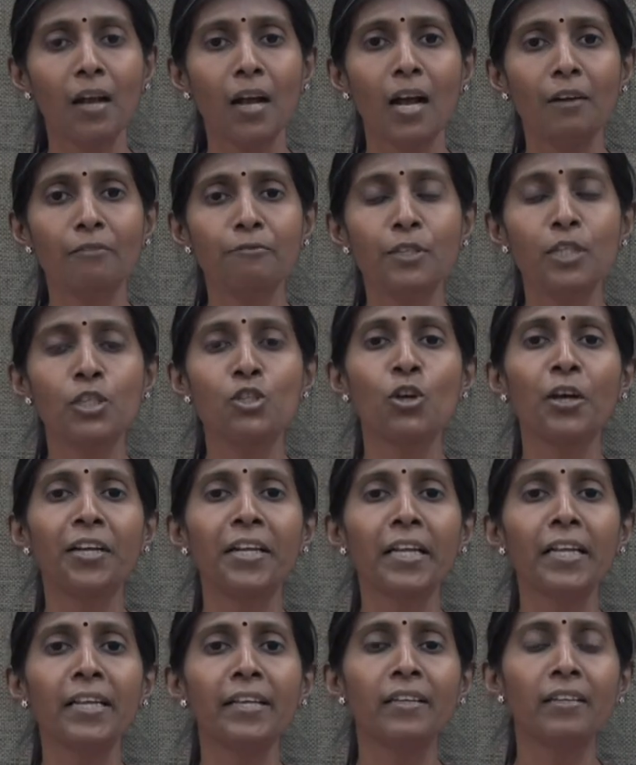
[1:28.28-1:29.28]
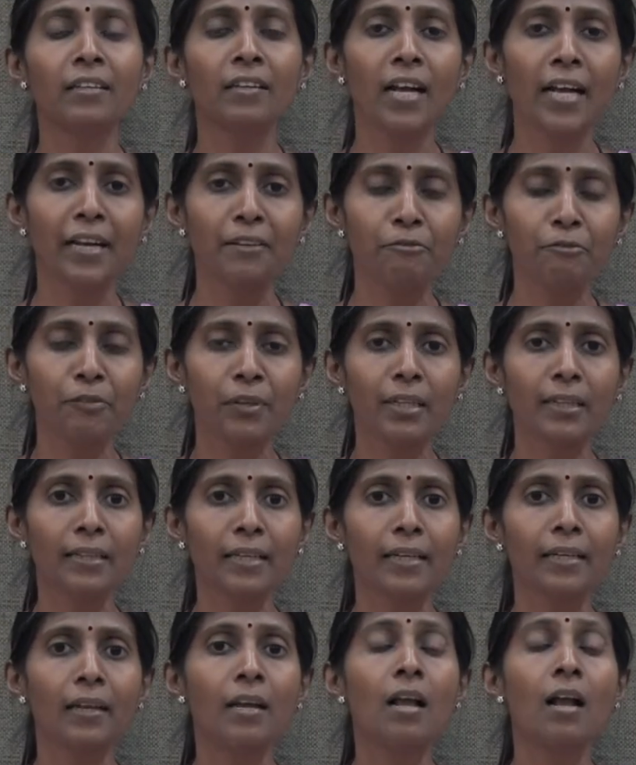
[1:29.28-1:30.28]
After joining here, I feel
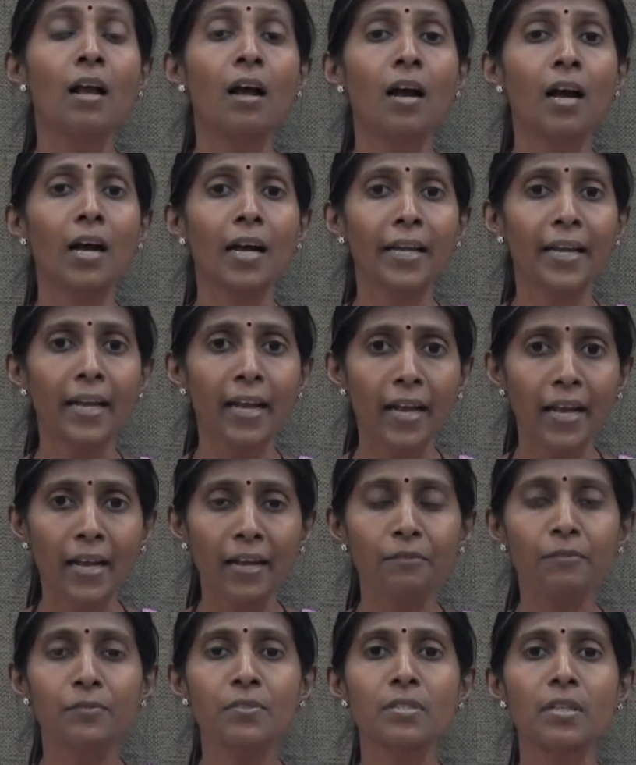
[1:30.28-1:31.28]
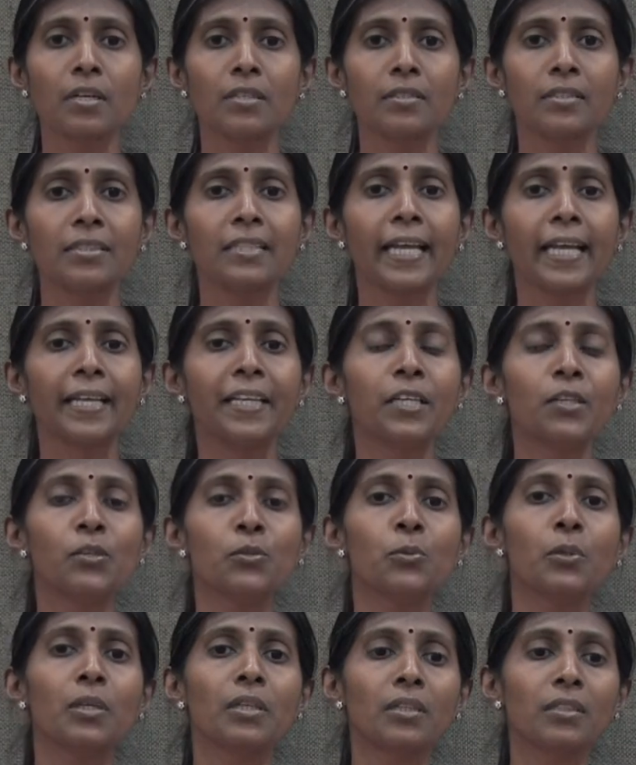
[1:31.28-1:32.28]
that I have started gaining
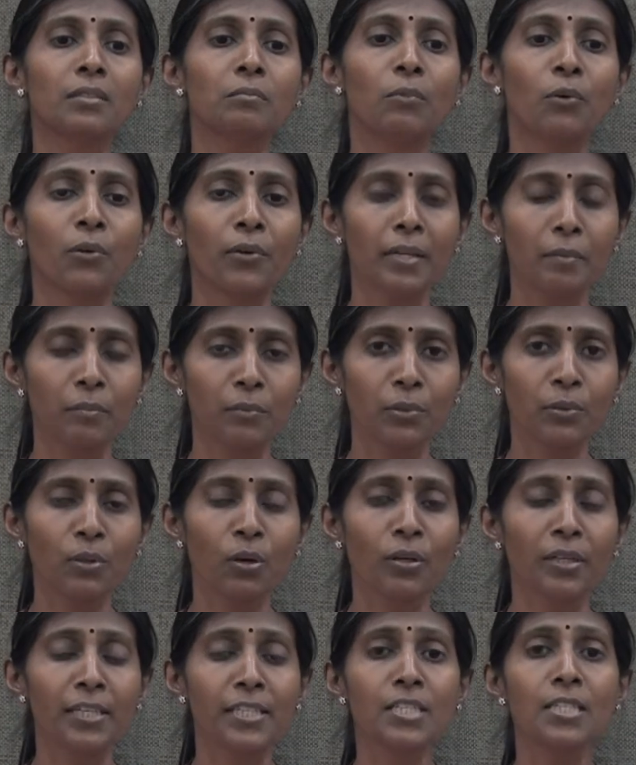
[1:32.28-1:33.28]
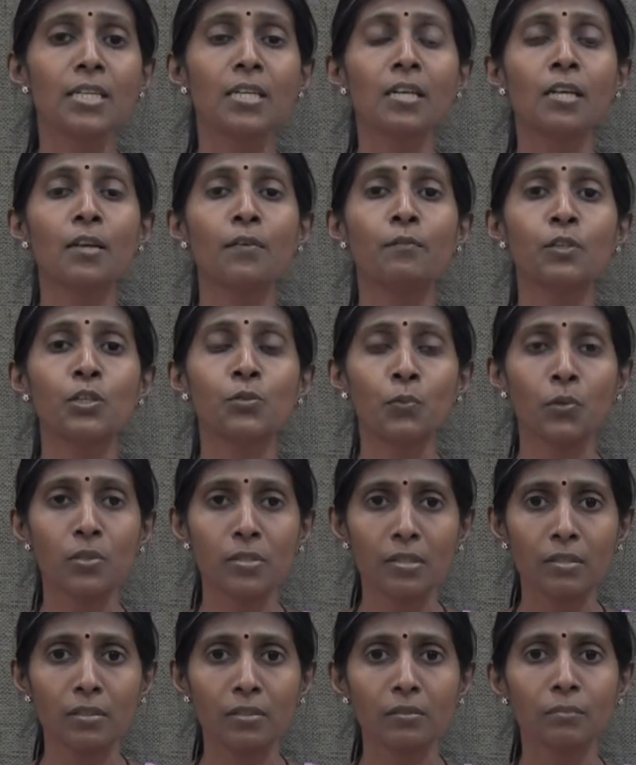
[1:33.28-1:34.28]
to learn more and more knowledge, which
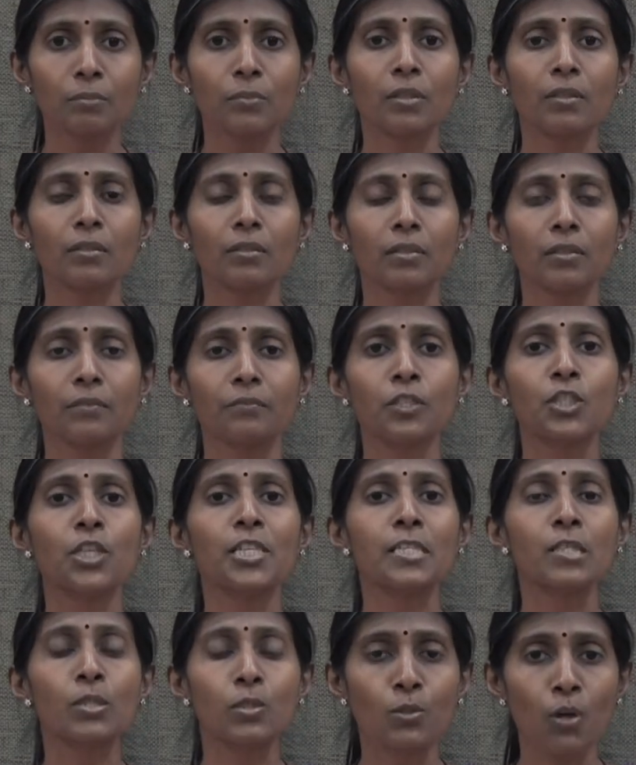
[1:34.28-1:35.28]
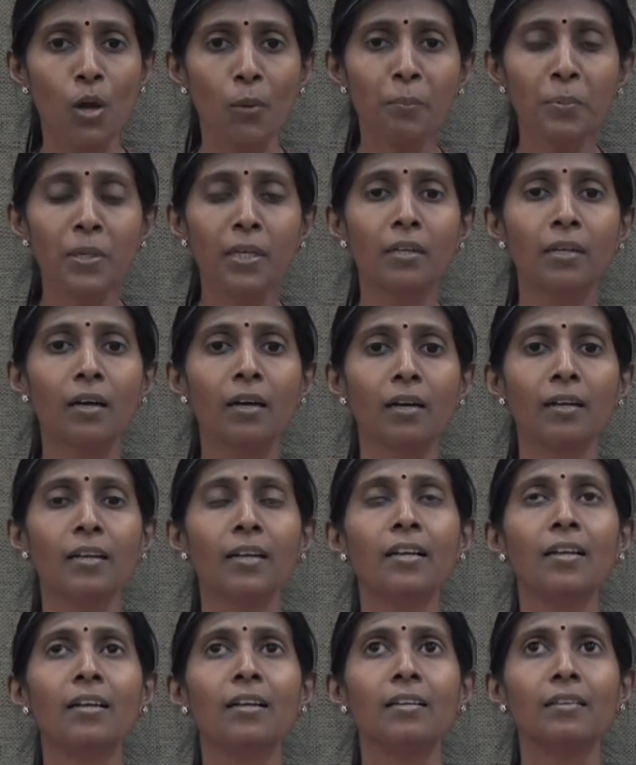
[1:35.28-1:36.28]
was a which has stopped
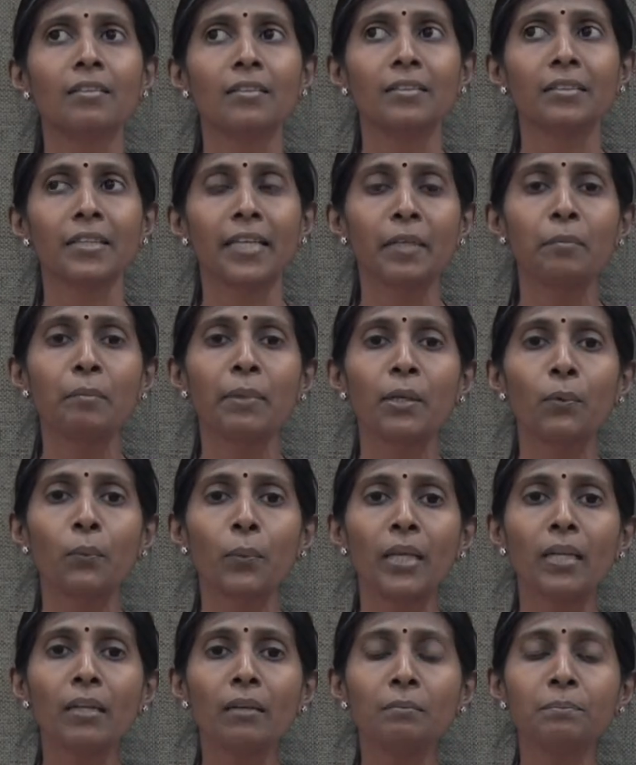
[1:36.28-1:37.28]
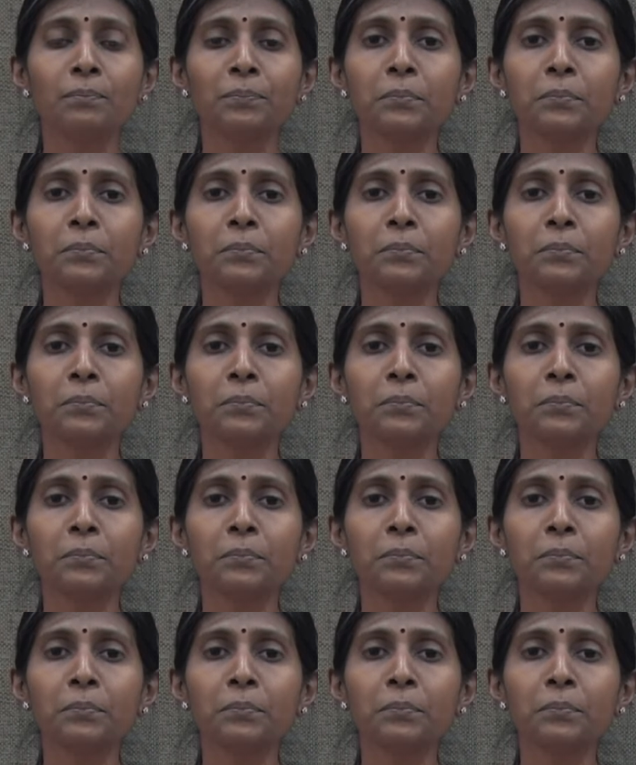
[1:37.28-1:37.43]
in between.